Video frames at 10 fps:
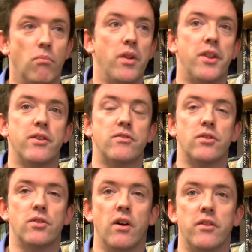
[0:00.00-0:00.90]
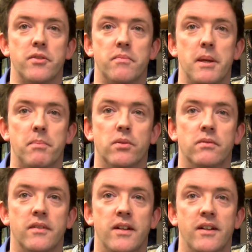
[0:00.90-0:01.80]
1,200 people,
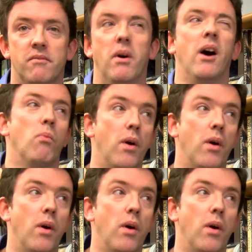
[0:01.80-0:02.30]
well,